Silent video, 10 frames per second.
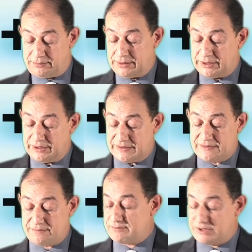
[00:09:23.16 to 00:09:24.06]
uh,
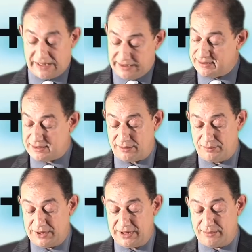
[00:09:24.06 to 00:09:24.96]
telling
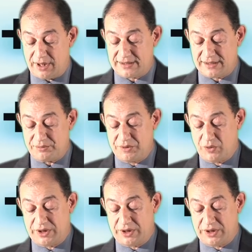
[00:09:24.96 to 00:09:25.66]
somebody about something.